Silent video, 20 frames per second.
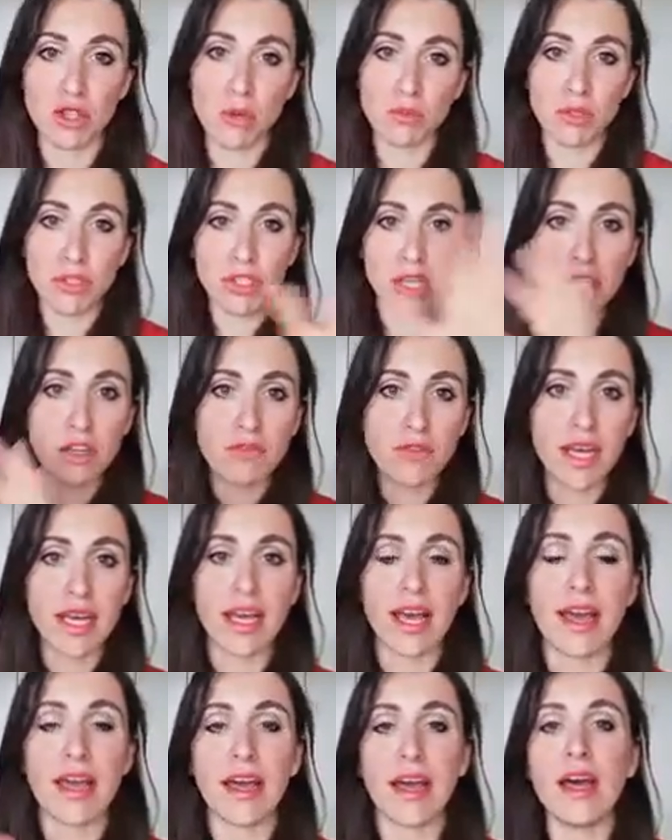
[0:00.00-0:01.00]
So I'm just kind of
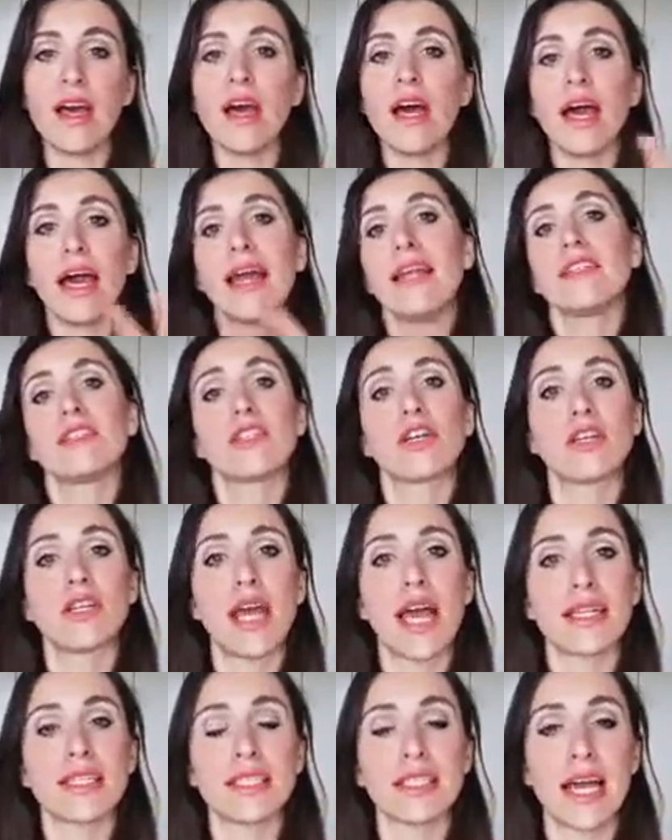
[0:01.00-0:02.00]
like
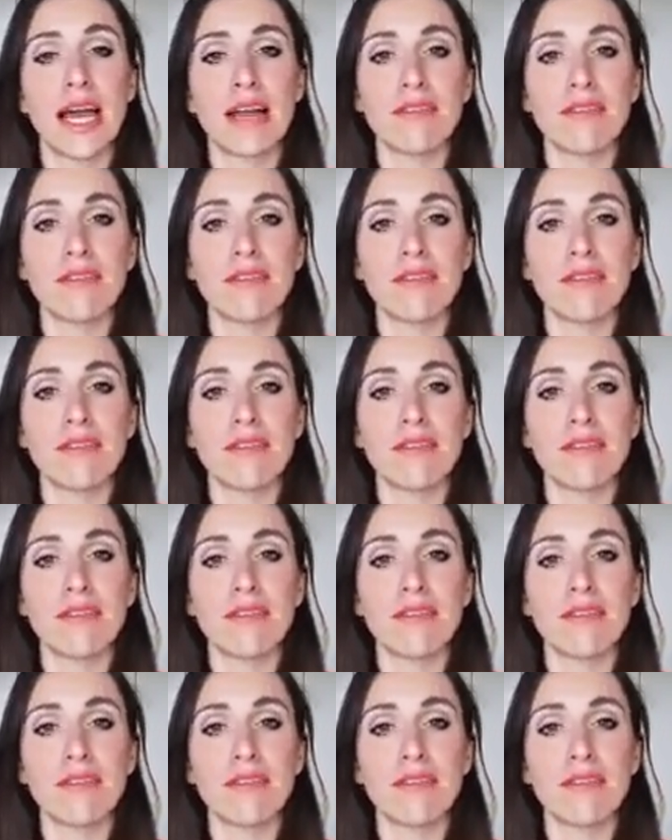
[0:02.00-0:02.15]
interconnecting